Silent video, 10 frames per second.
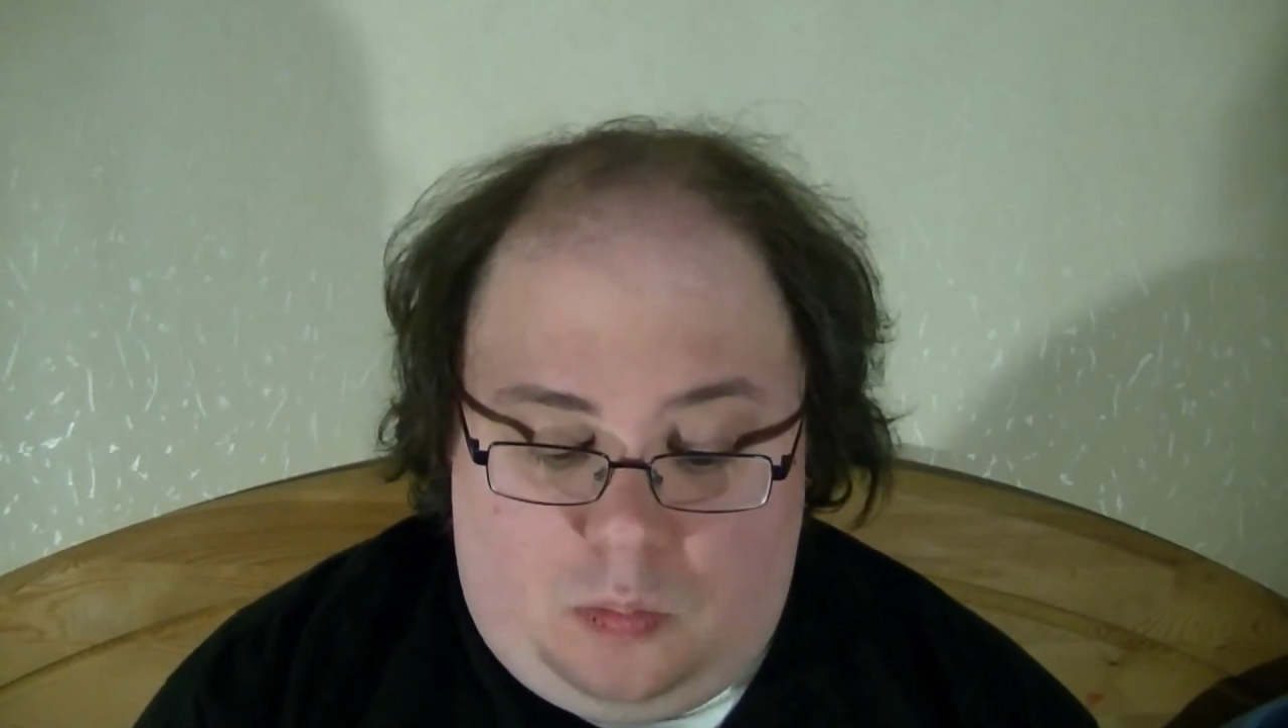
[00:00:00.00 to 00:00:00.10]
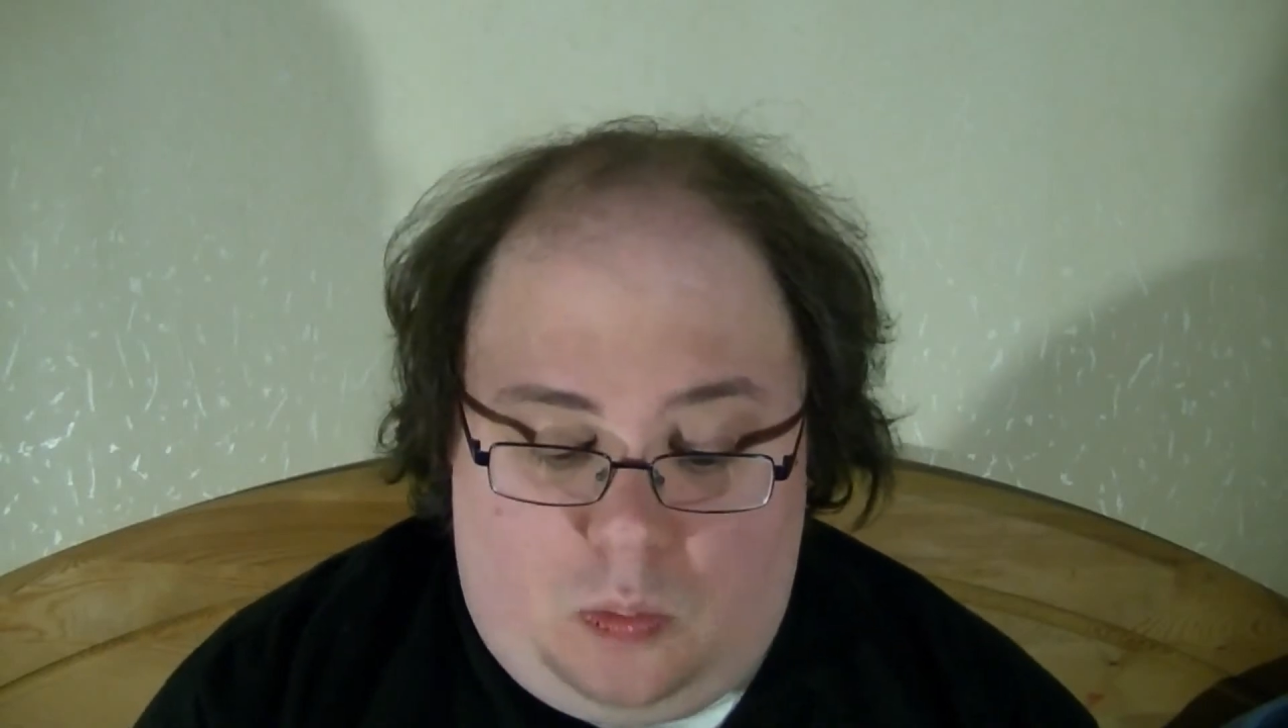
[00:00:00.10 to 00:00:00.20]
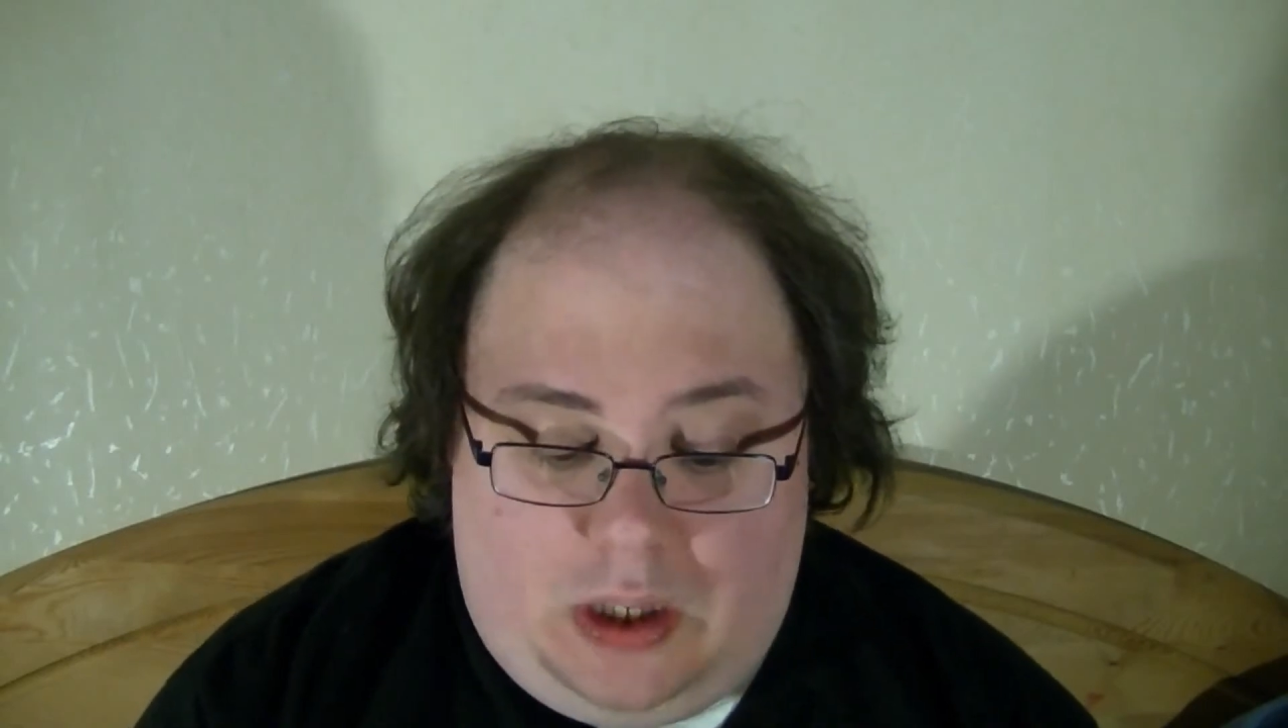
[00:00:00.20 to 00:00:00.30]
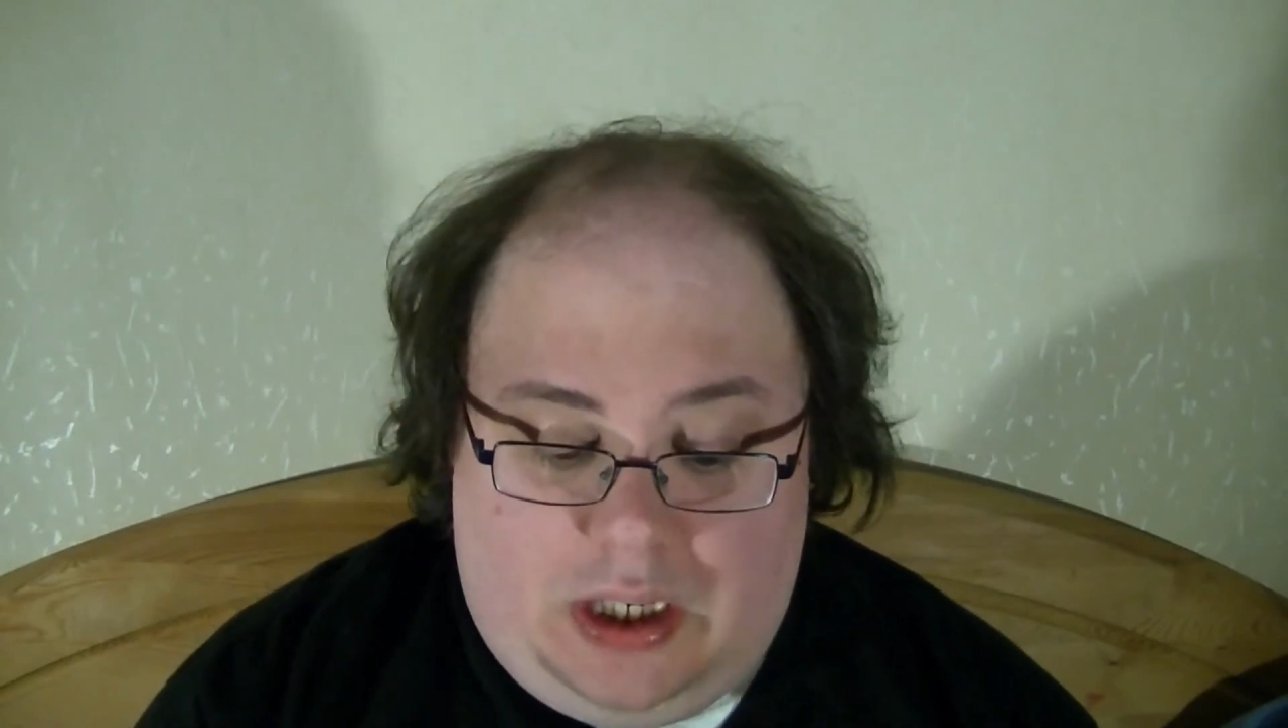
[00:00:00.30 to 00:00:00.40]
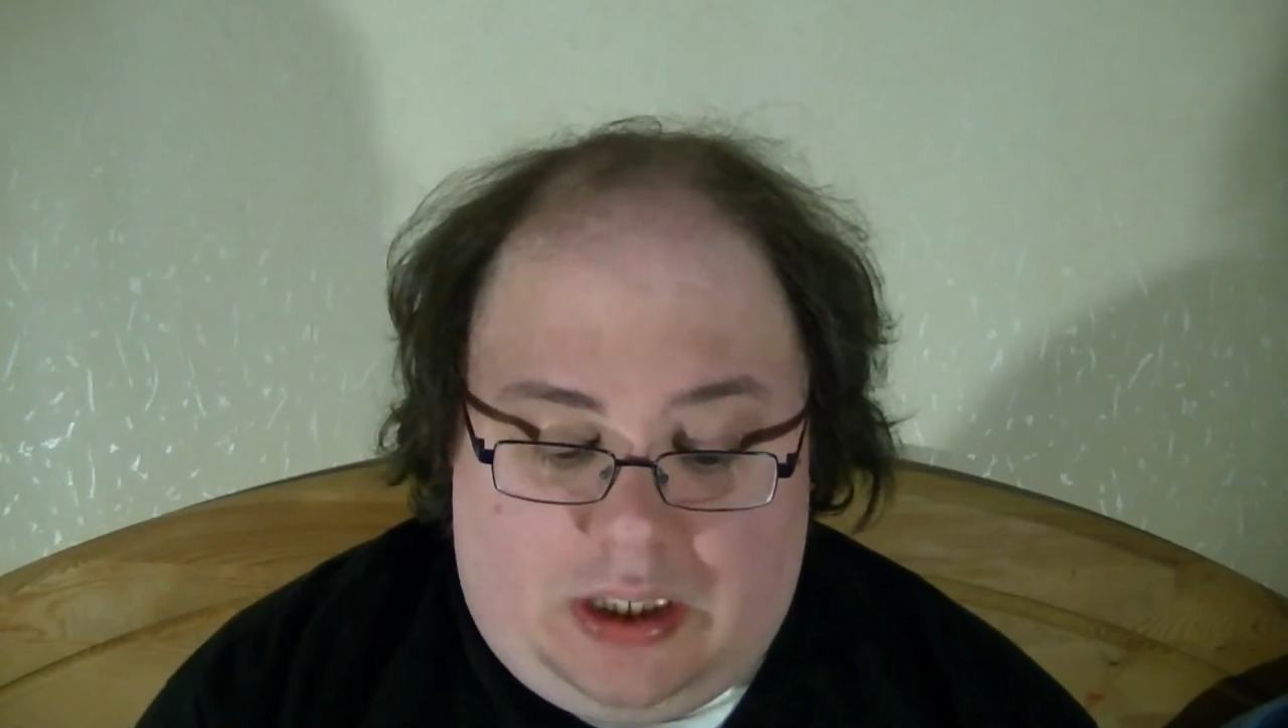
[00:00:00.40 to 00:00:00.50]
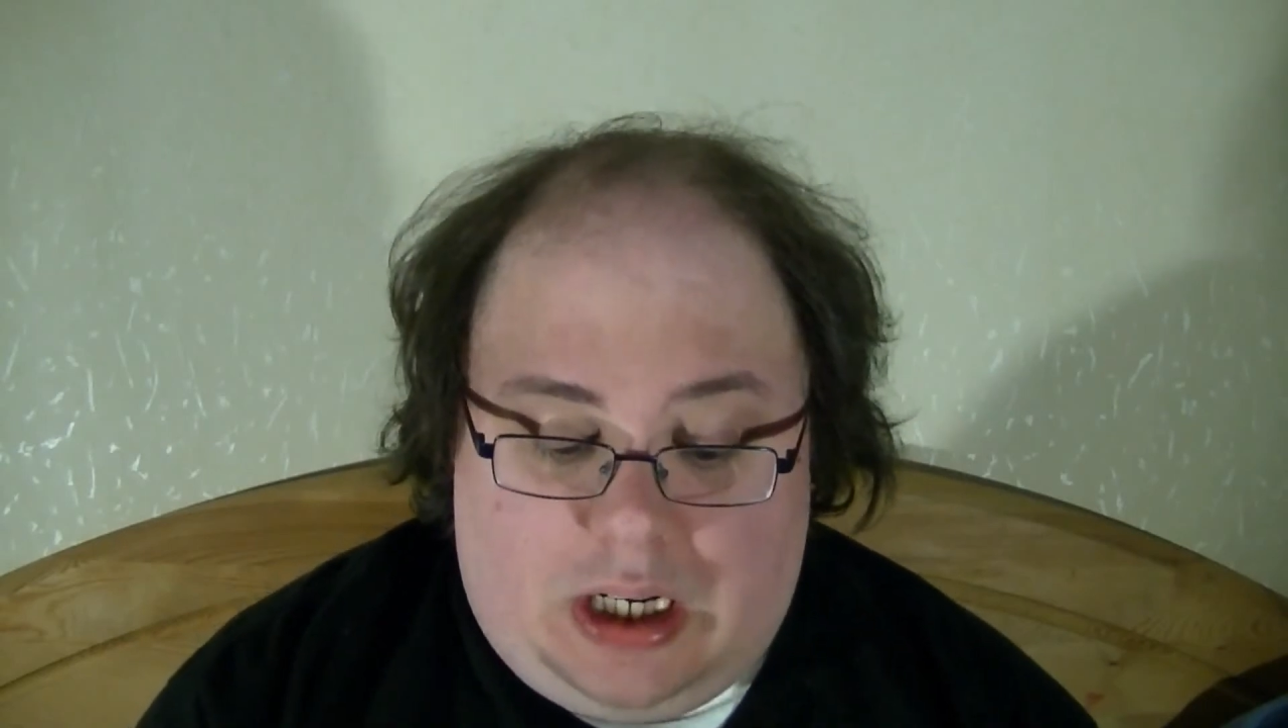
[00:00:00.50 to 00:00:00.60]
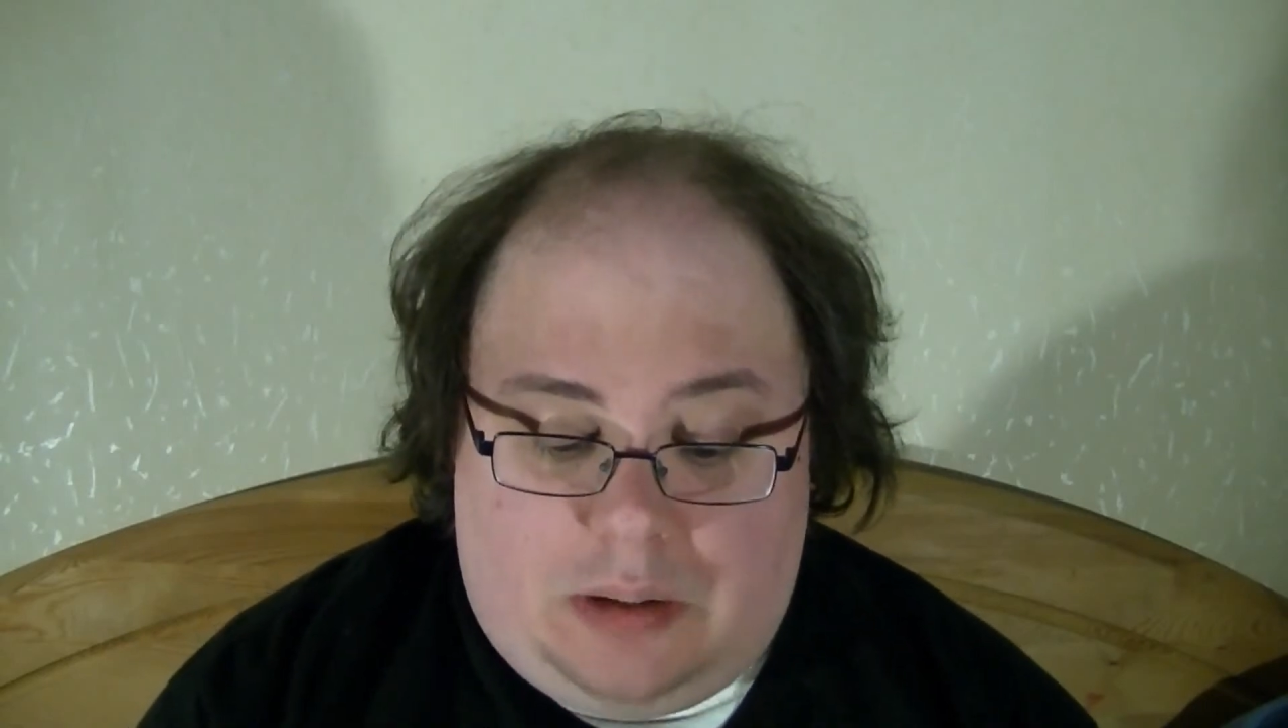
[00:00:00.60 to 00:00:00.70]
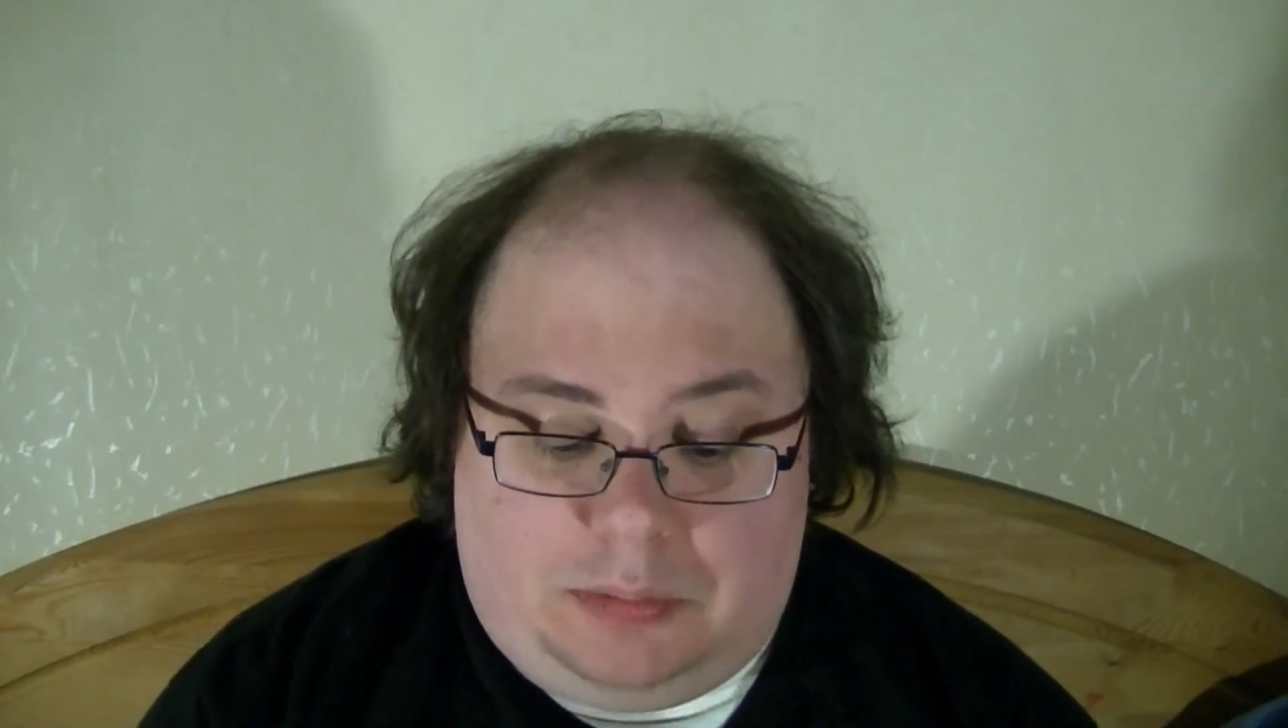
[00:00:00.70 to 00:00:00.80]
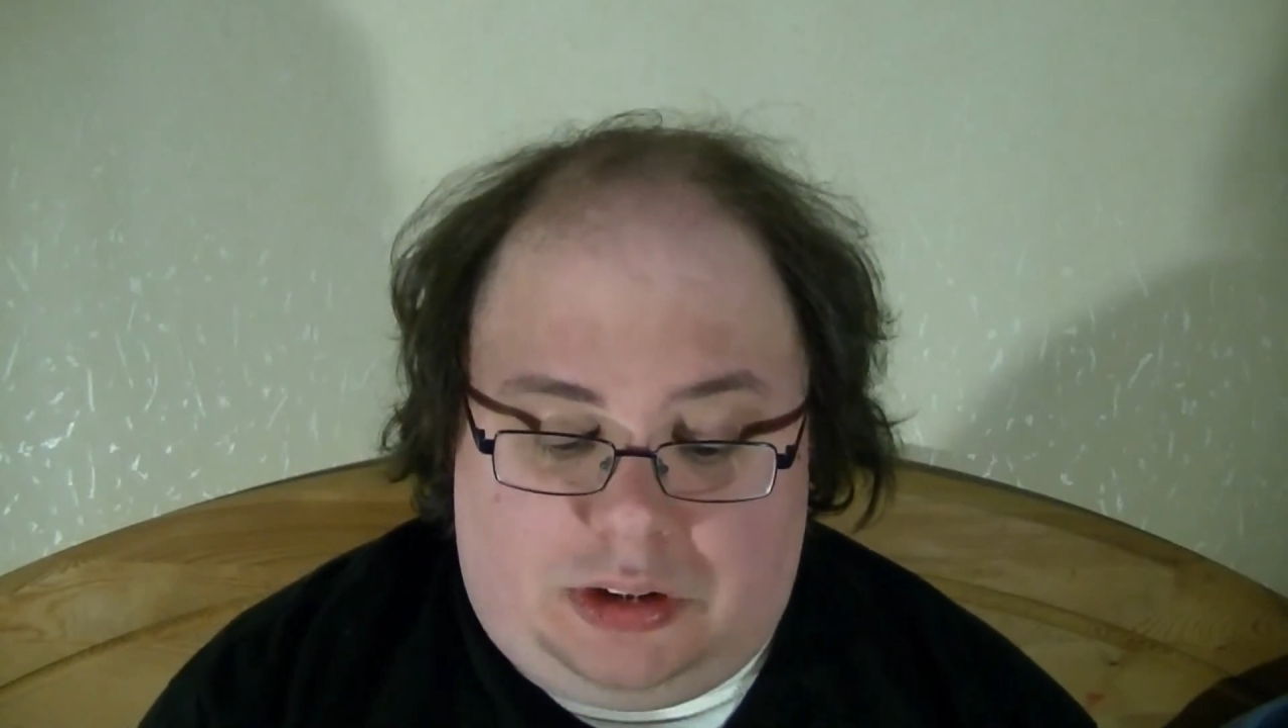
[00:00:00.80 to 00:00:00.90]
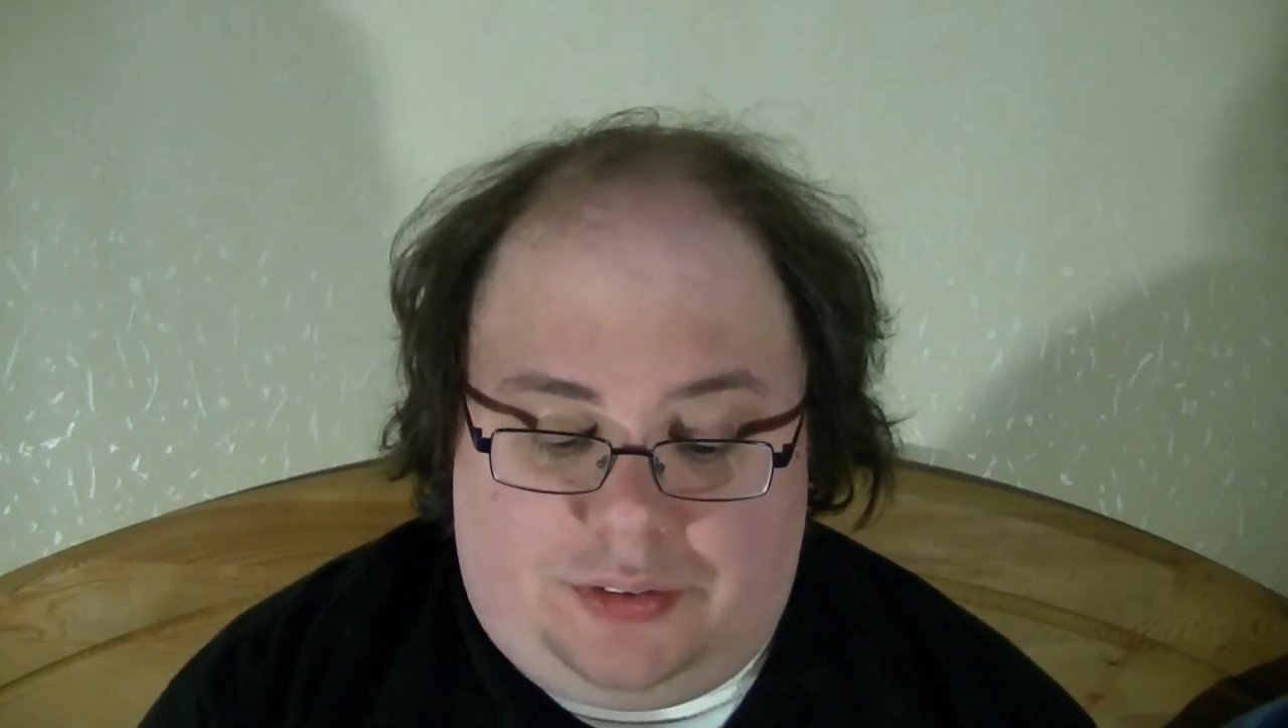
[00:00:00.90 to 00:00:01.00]
we
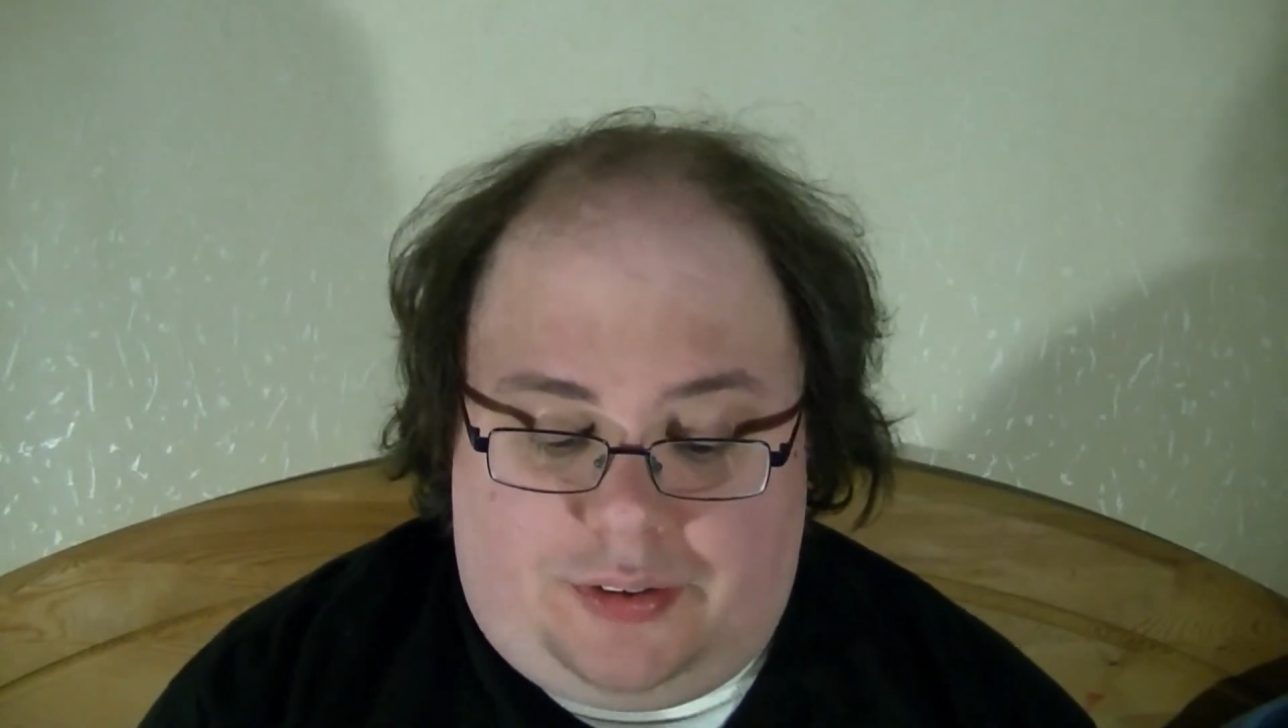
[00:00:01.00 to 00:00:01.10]
come to